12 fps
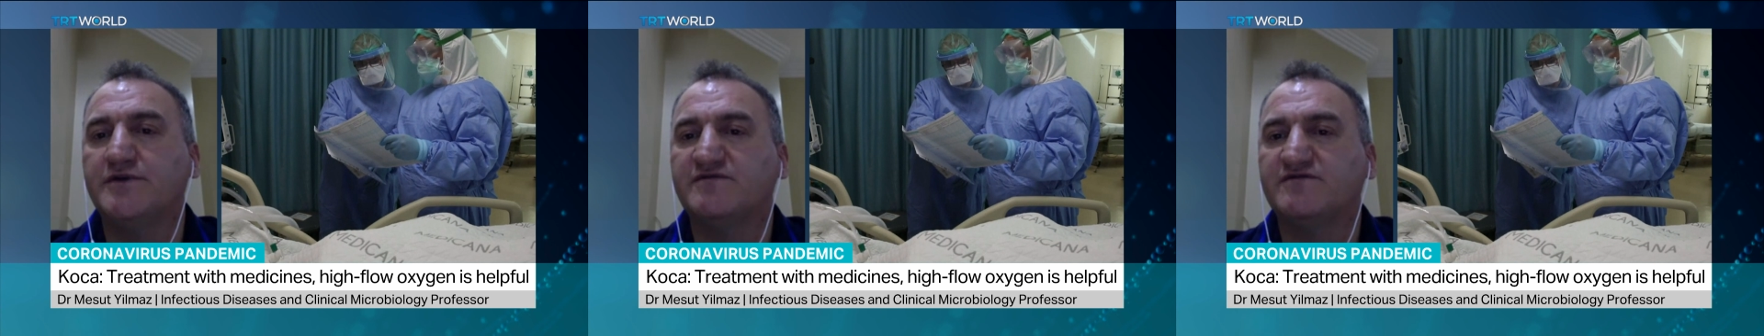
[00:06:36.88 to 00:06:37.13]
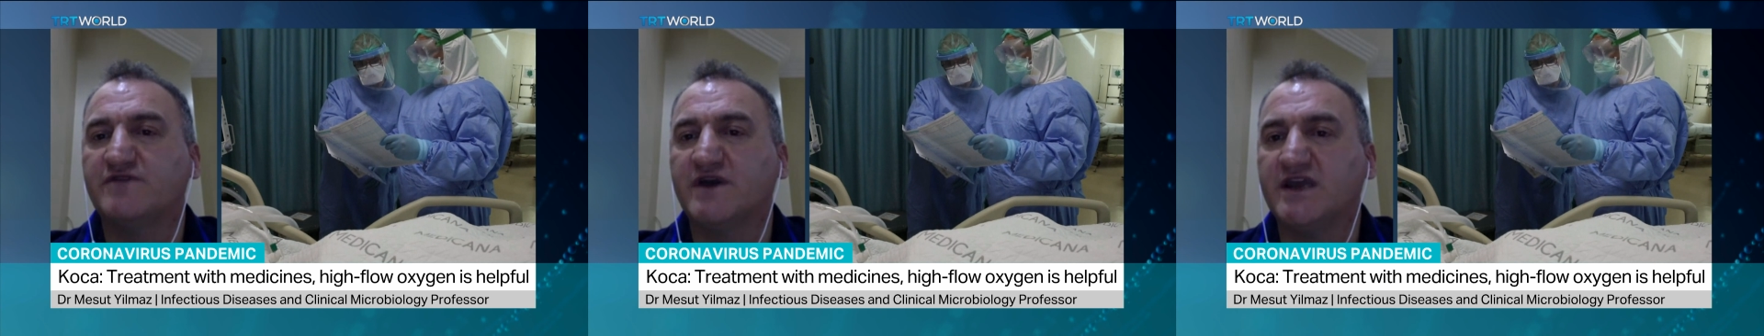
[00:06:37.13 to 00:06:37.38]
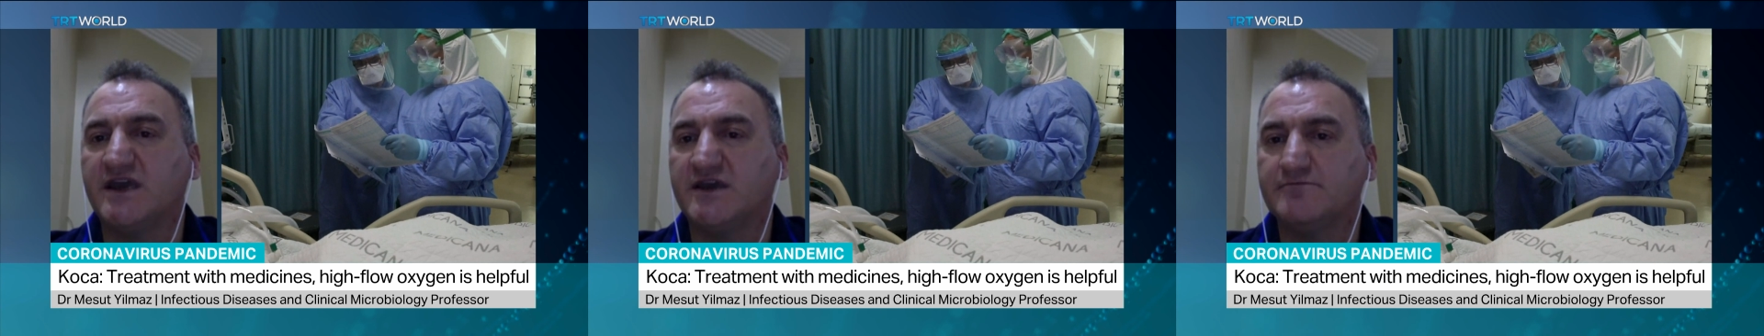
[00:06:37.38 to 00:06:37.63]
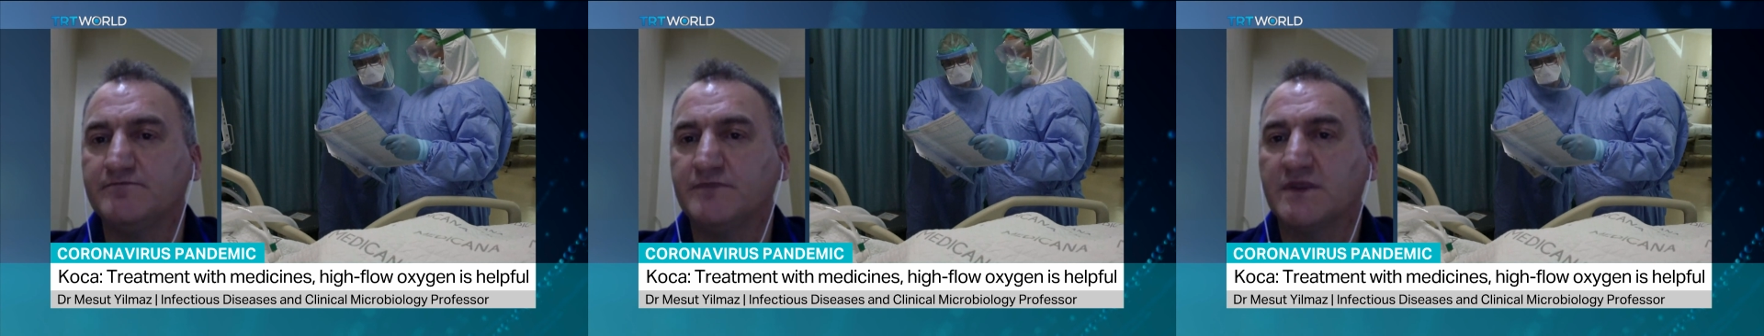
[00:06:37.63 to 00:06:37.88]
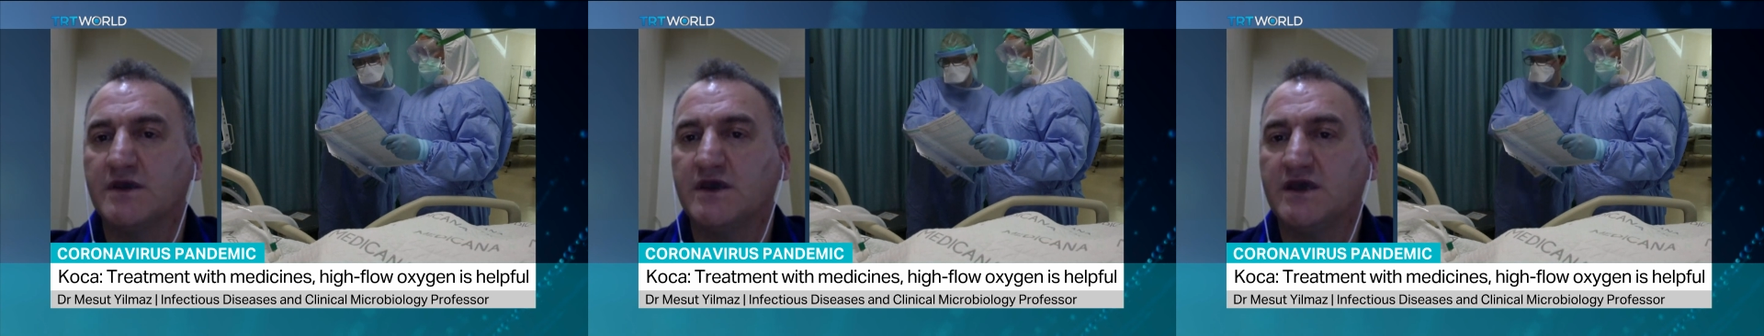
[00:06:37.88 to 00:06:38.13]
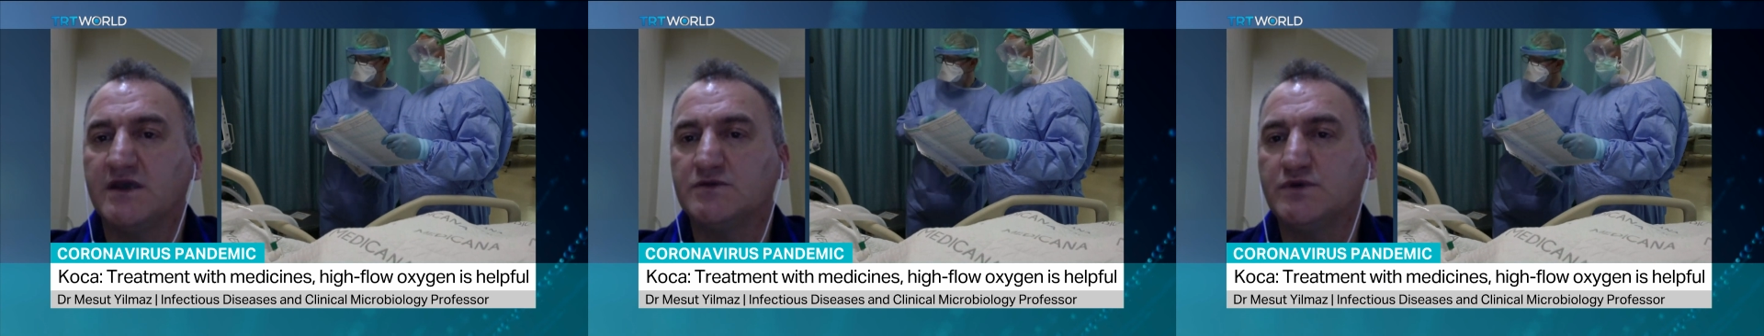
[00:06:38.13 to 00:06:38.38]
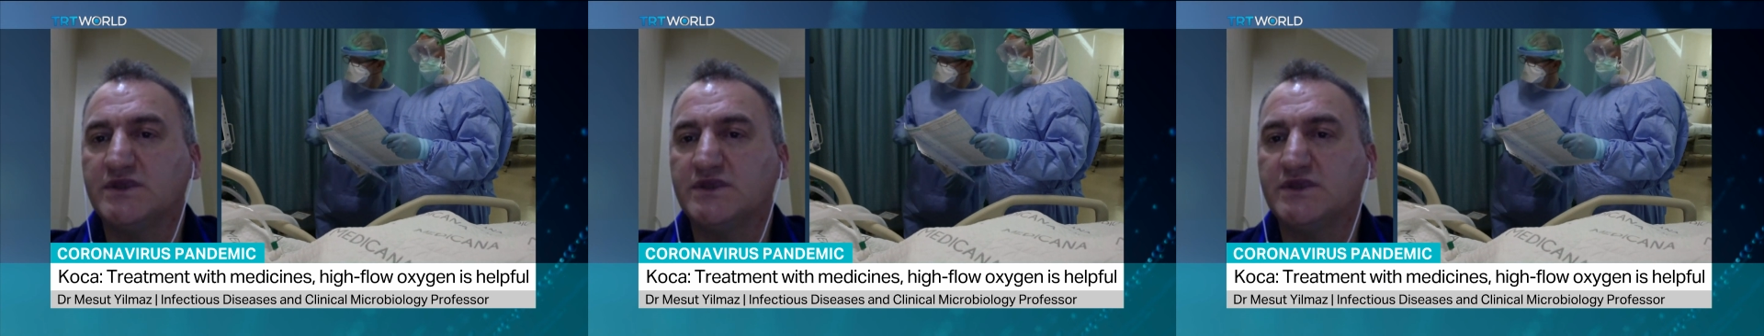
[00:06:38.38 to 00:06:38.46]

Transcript: on Friday. And